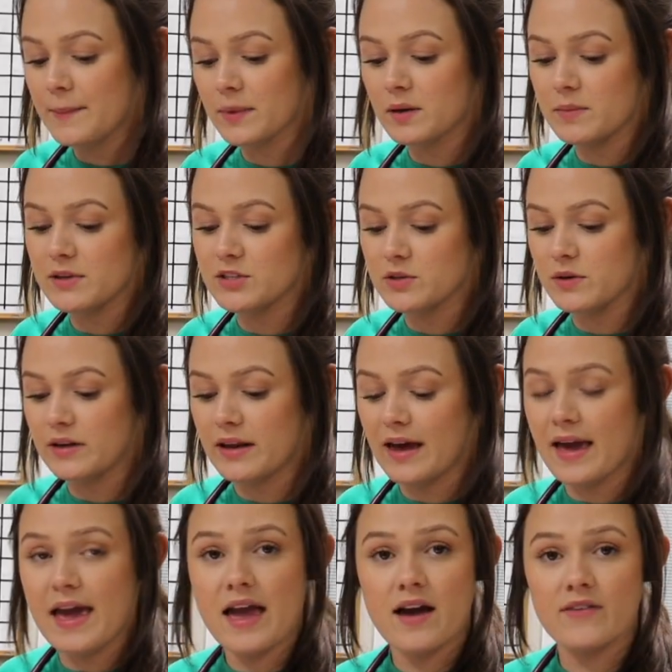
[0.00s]
I'm going to be doing
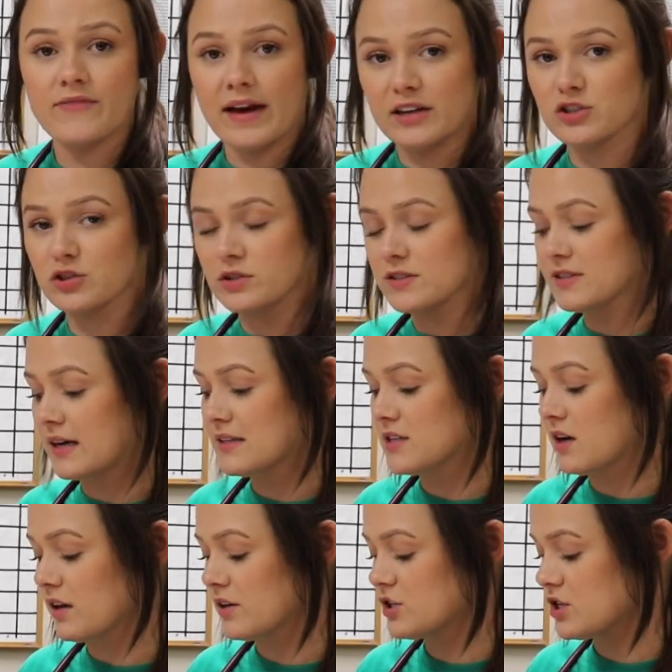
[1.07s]
a vaginal
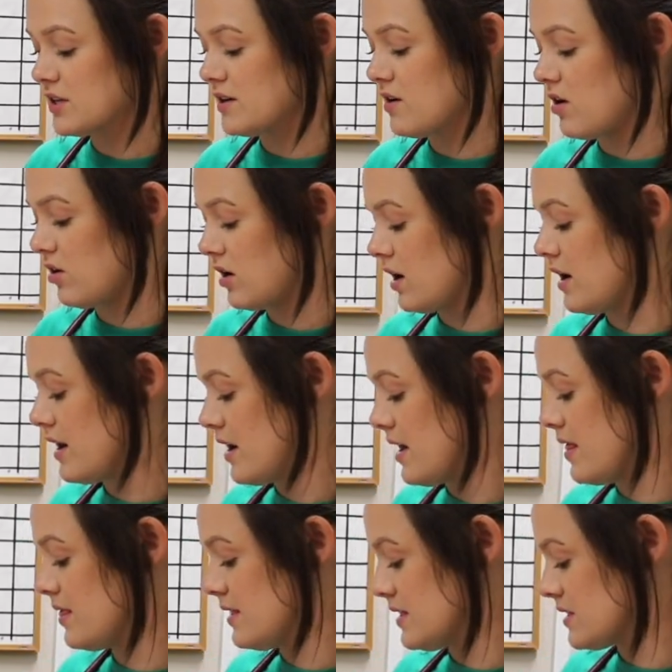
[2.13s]
cytology on
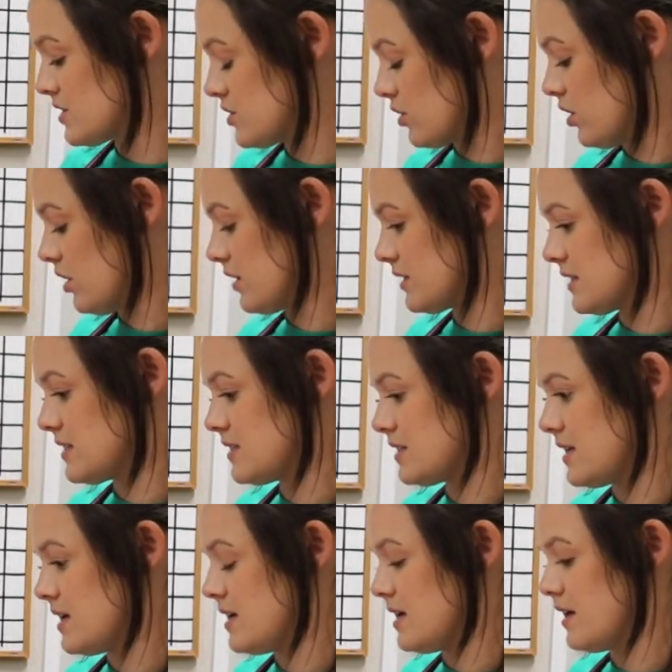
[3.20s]
this dog to
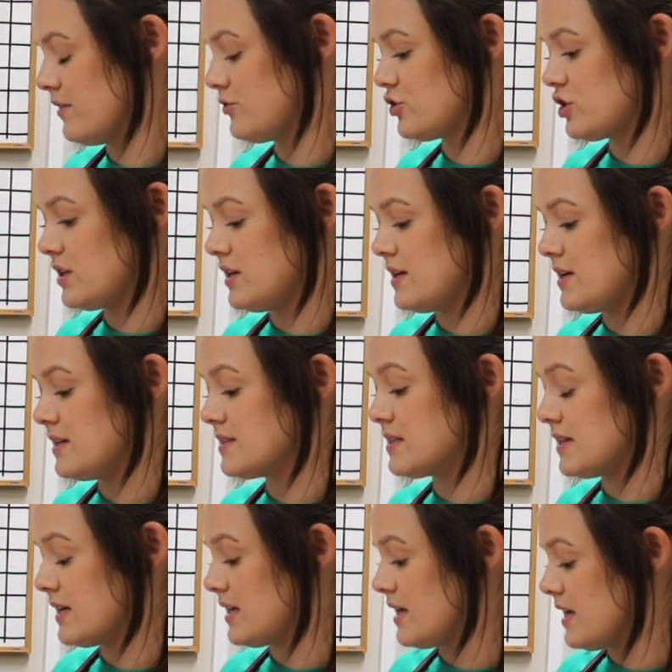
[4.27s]
see if she is
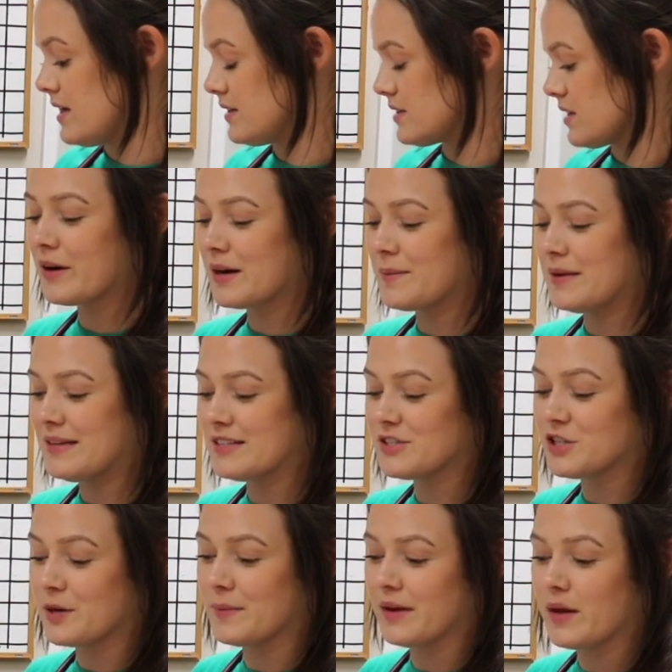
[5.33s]
in heat. We're going to be
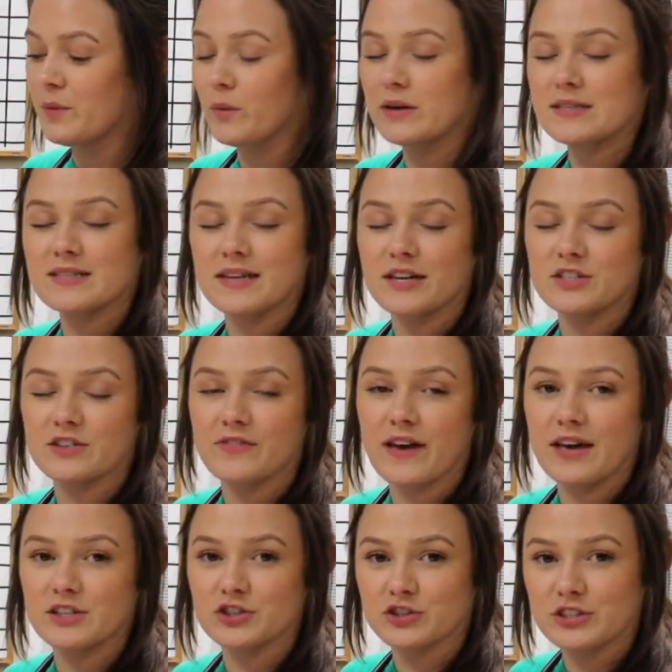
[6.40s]
determining what stage of
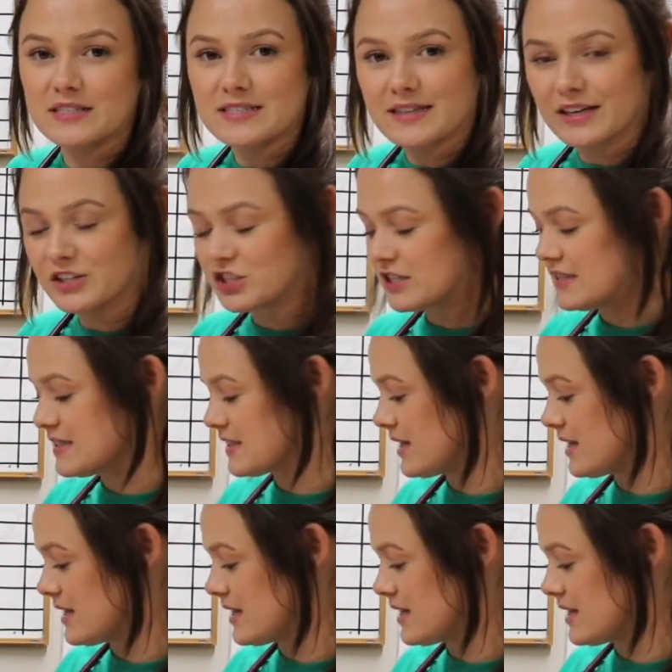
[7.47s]
estrus that she's